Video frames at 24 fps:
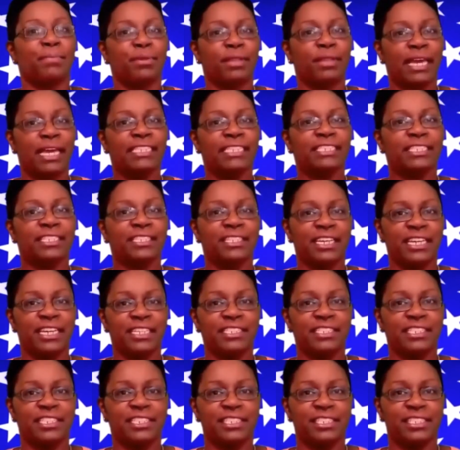pledge
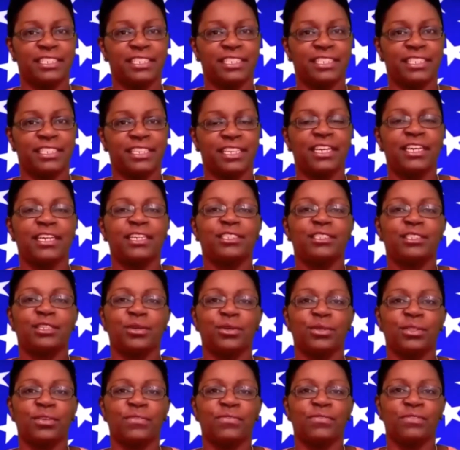allegiance
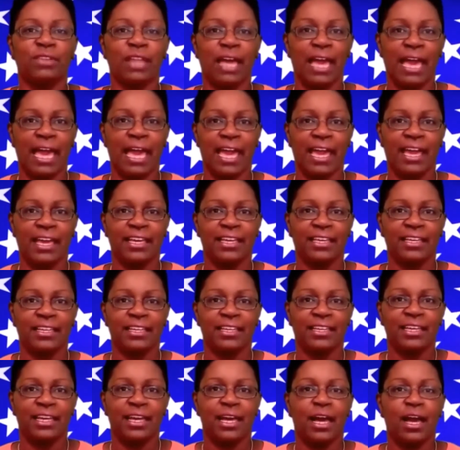to the flag
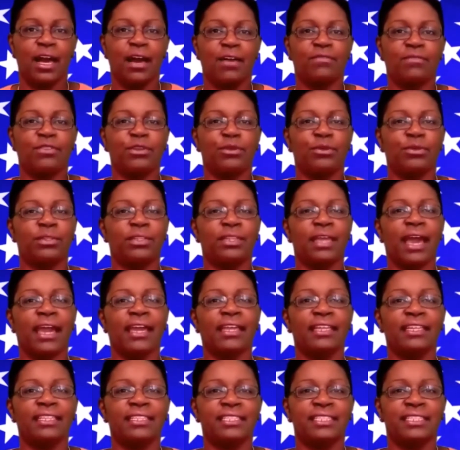of the
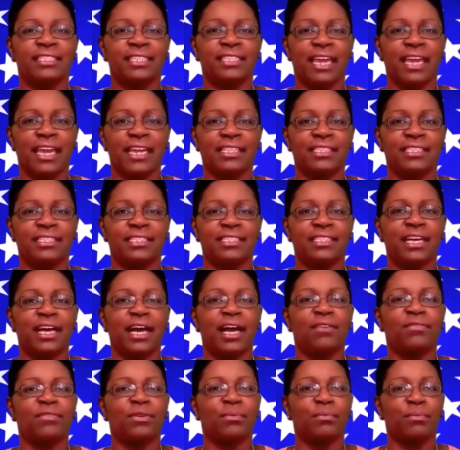United States
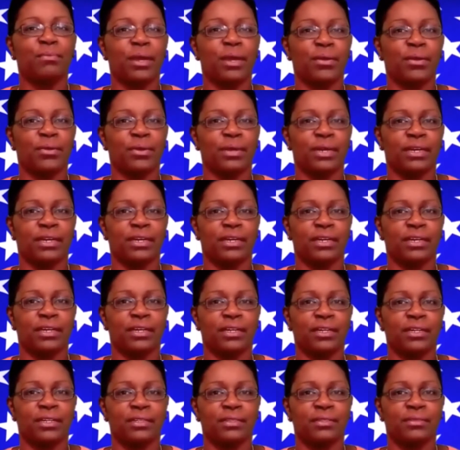of America
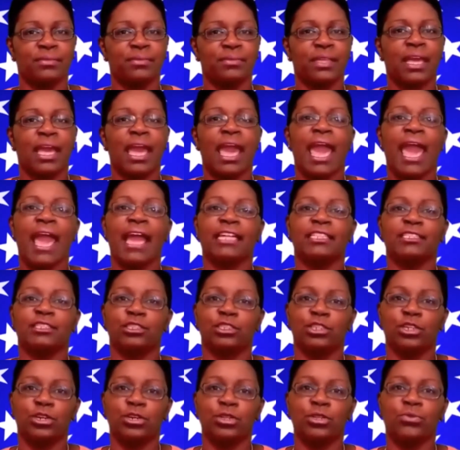and
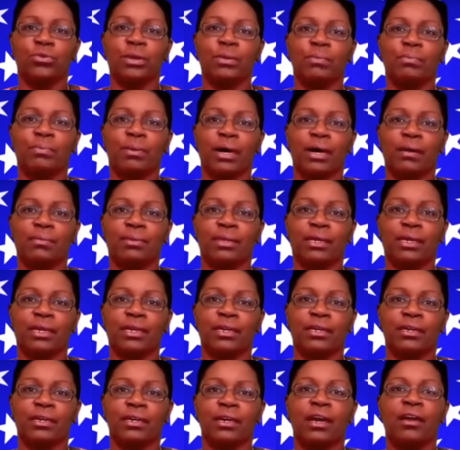to the
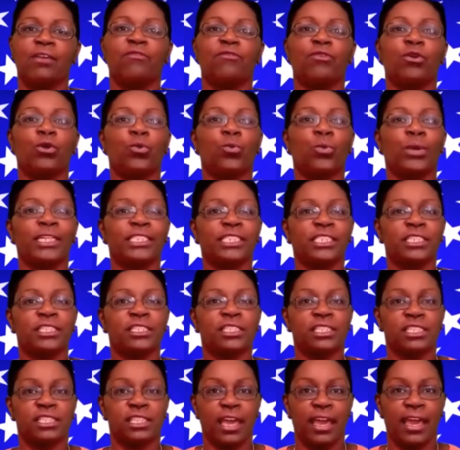republic for which it
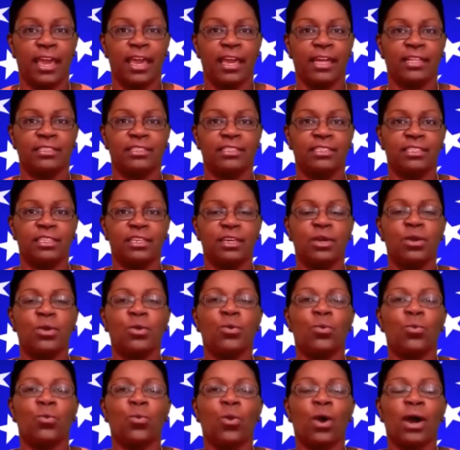stands,
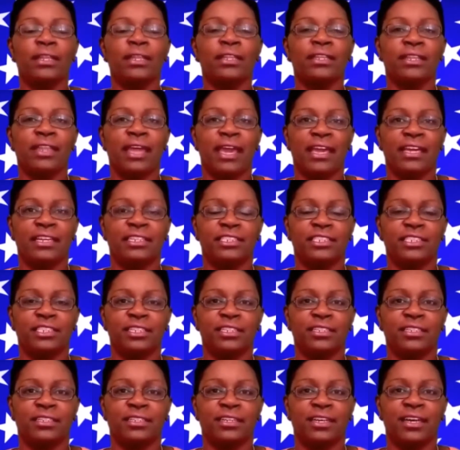one
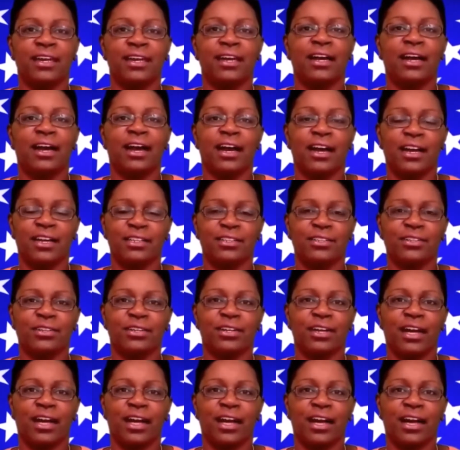nation, under
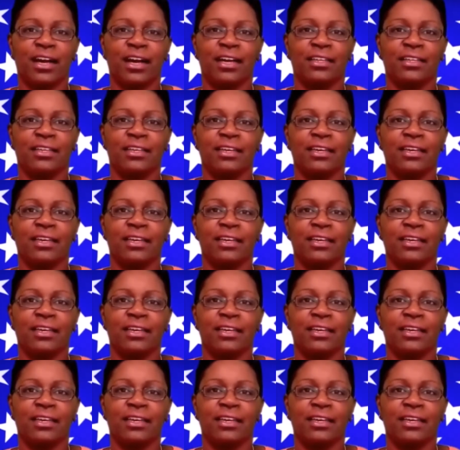God,